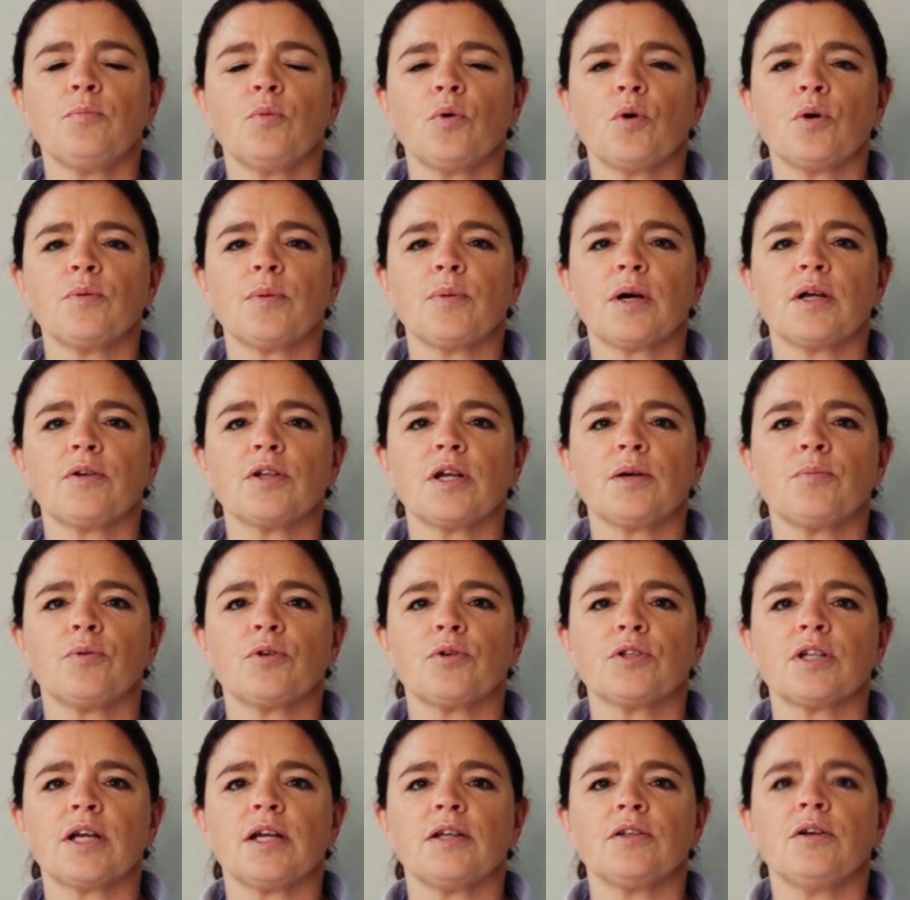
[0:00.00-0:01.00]
more about our
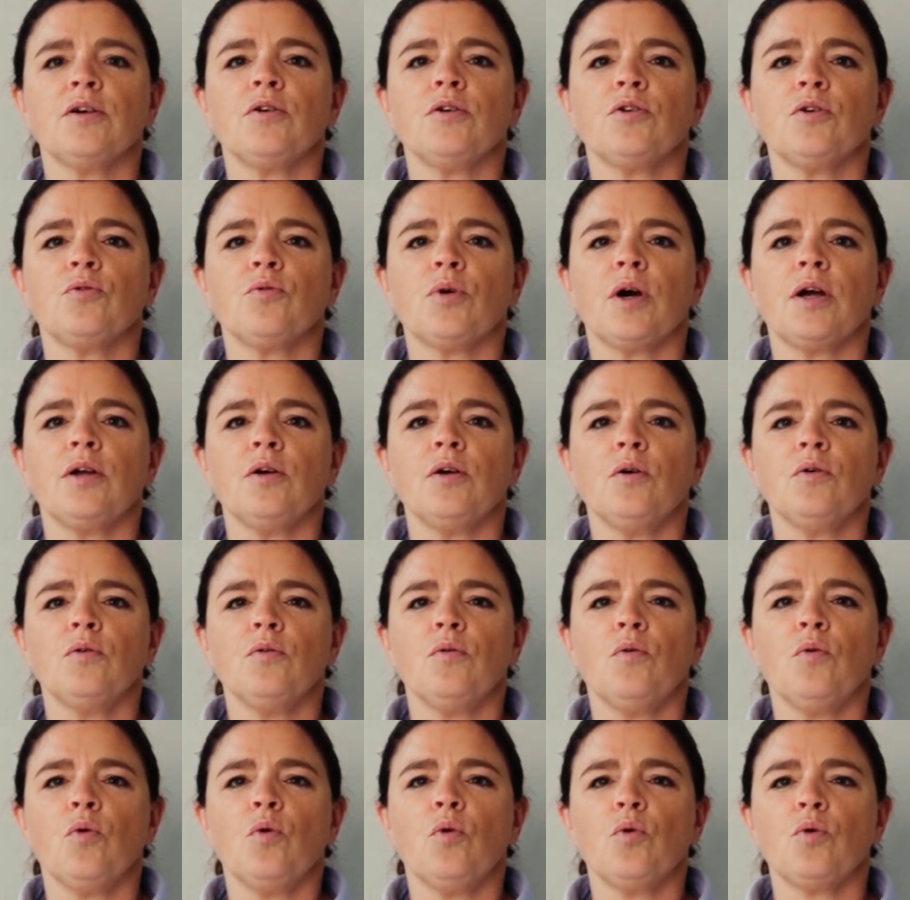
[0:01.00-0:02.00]
PROTECTA Urinal
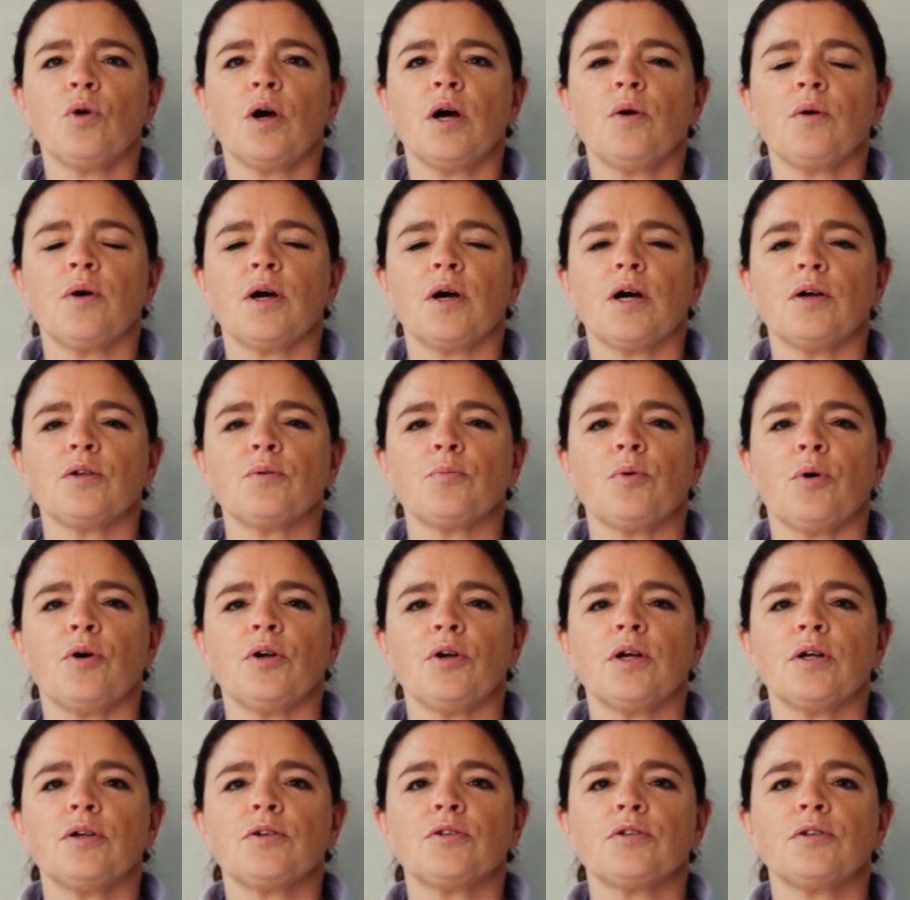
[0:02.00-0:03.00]
or our other
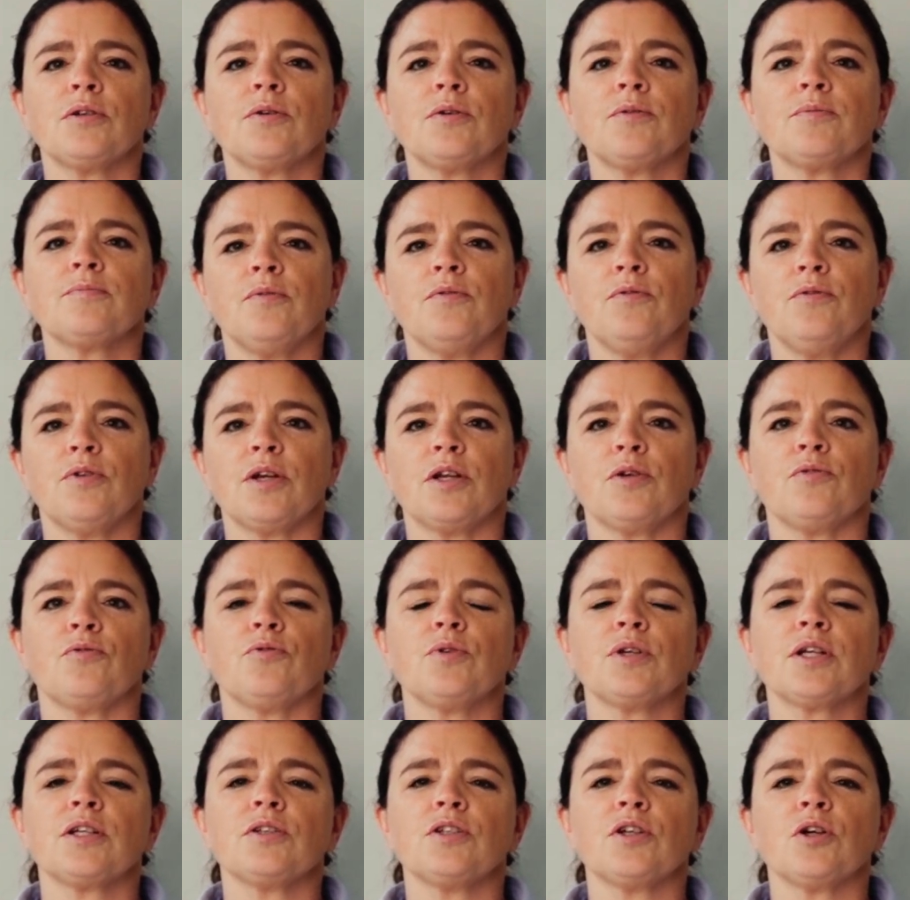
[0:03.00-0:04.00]
products? Feel
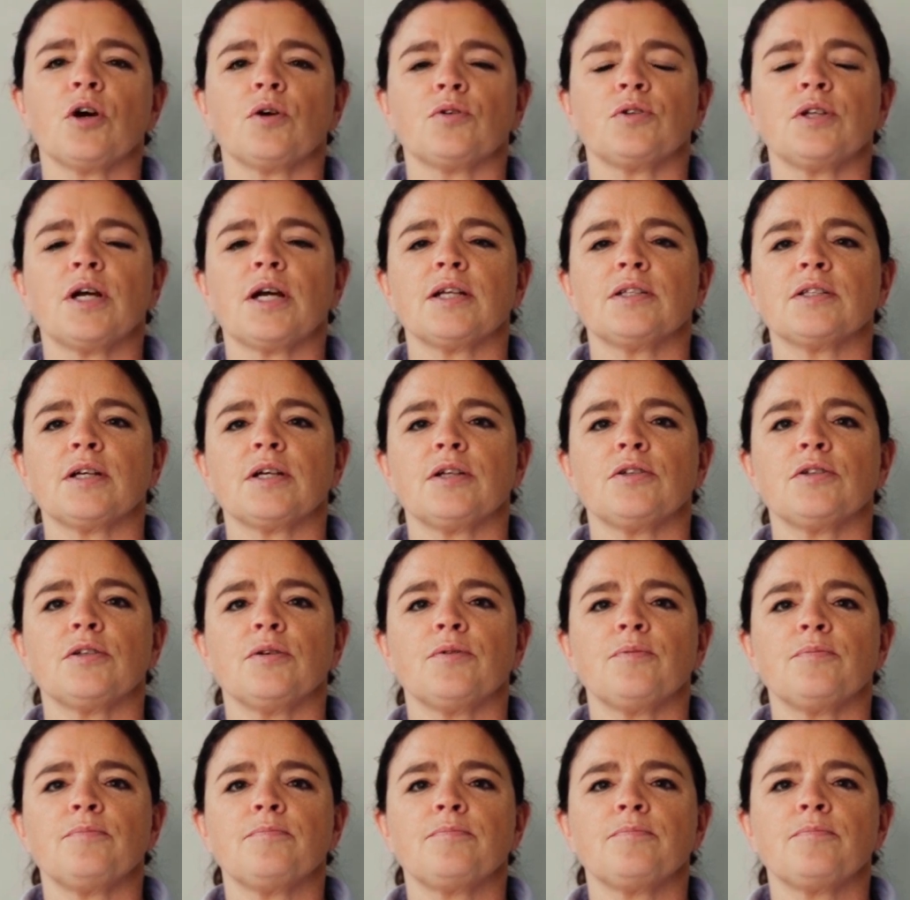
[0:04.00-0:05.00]
free to contact us.
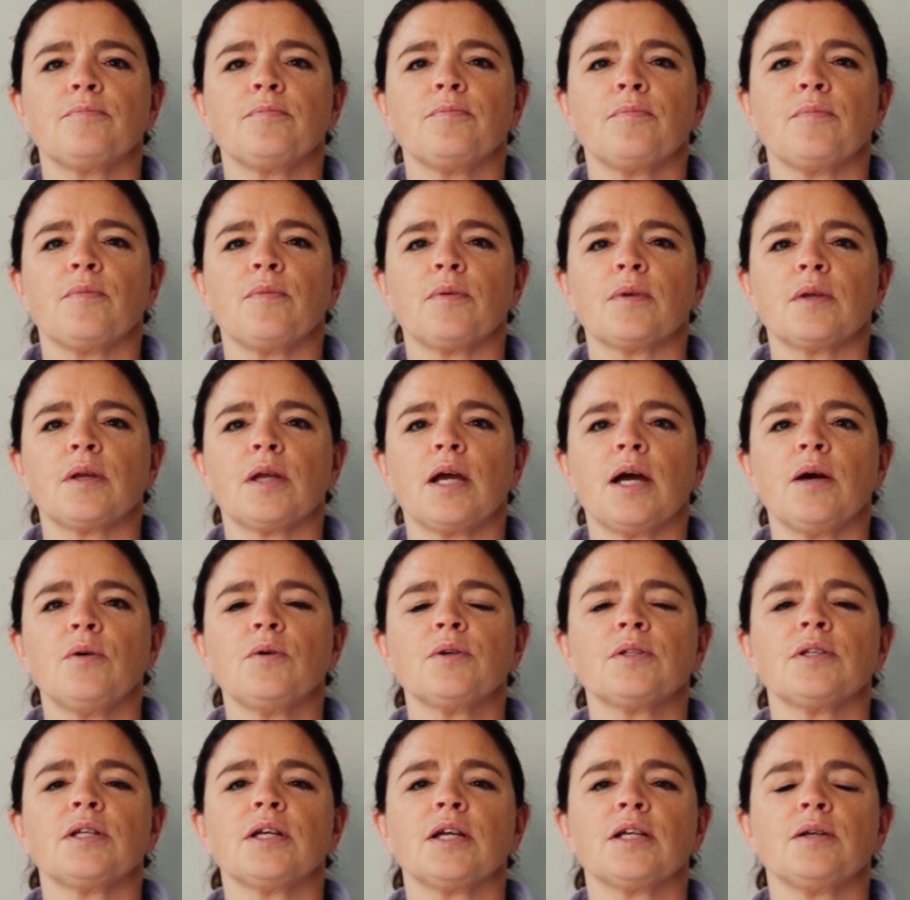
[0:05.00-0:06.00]

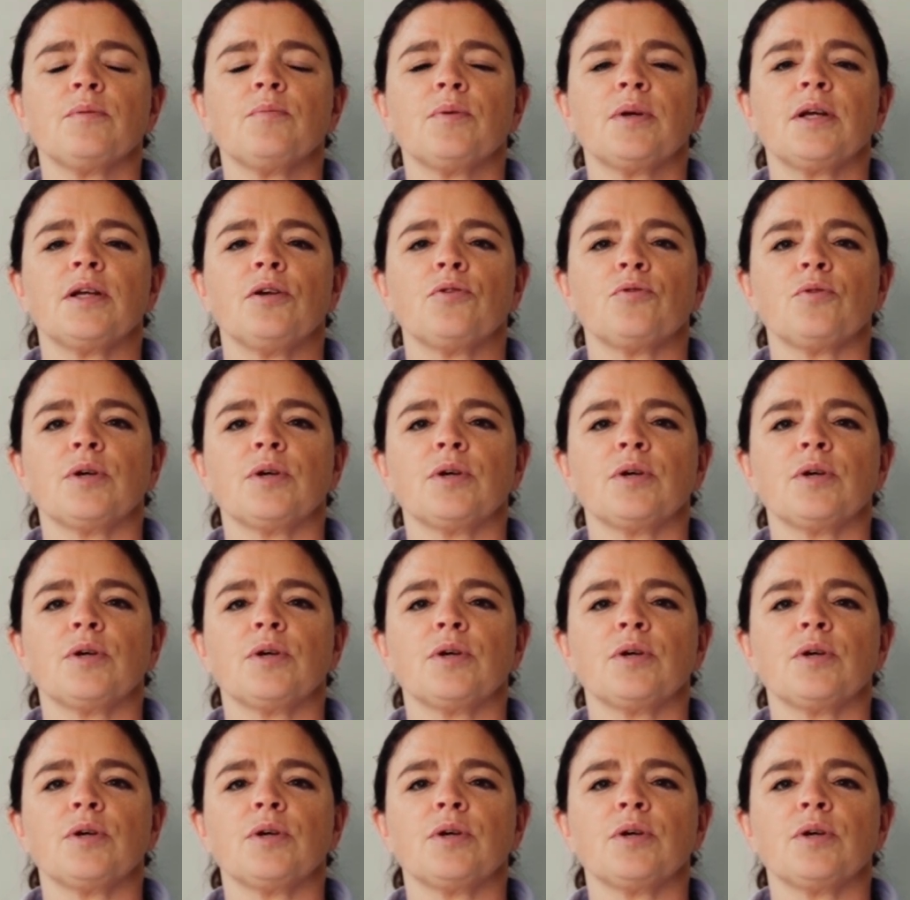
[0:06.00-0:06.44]
Our team is